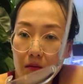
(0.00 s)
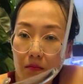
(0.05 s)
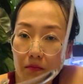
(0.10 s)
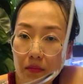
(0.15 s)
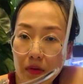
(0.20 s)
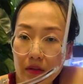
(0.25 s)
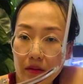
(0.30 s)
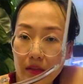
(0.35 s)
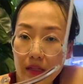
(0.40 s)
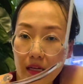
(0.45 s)

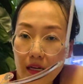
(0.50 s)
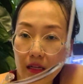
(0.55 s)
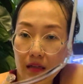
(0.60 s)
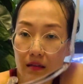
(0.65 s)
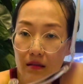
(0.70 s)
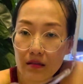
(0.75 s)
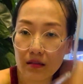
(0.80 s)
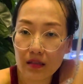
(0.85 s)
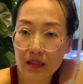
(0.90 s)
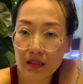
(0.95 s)
But then
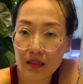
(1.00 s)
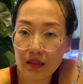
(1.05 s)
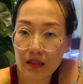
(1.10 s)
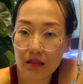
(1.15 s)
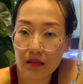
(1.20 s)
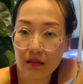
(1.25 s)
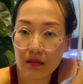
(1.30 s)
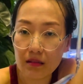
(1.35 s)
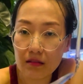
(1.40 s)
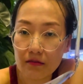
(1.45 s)
looking at
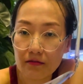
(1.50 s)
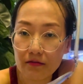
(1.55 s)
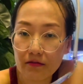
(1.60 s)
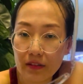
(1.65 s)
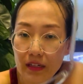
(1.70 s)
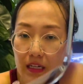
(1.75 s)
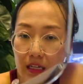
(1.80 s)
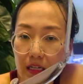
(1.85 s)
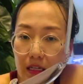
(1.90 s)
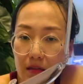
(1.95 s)
the
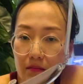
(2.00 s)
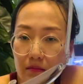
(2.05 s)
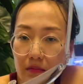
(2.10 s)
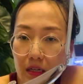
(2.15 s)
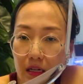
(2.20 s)
frame,